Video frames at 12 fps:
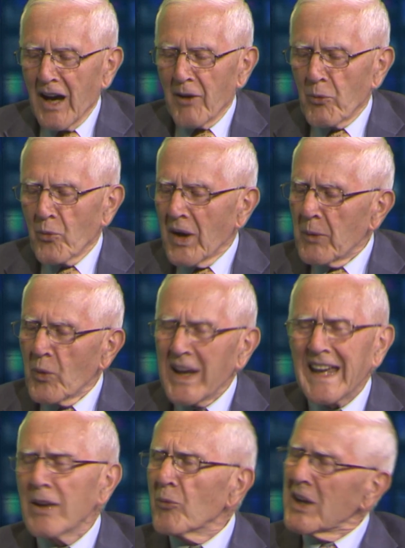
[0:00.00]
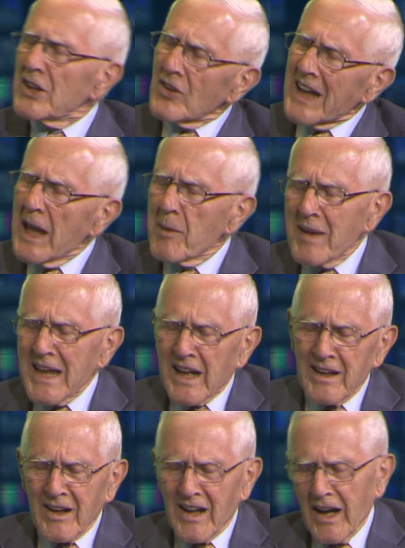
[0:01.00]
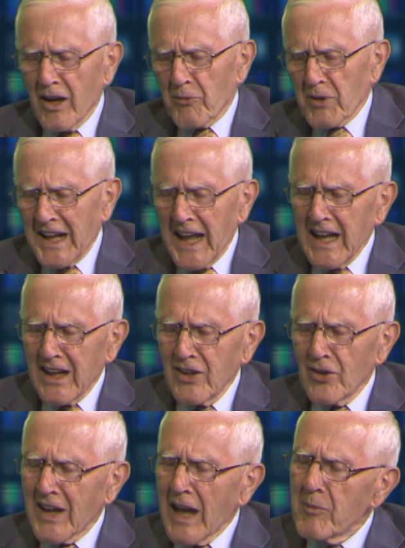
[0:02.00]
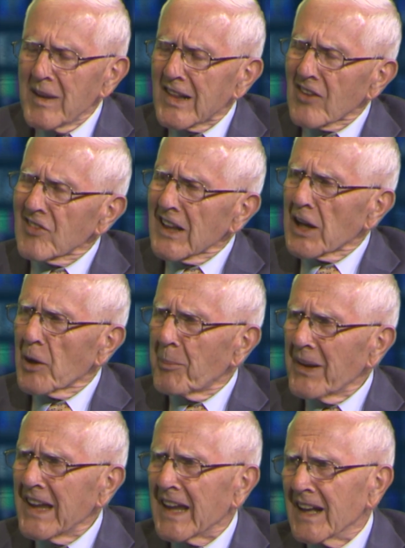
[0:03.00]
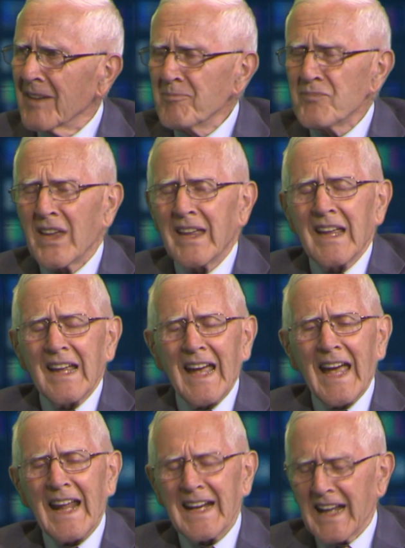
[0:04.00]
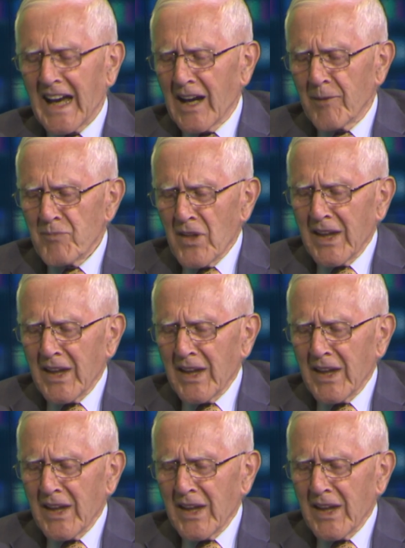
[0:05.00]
when you came in, Renea, you gave me this little pin. And tell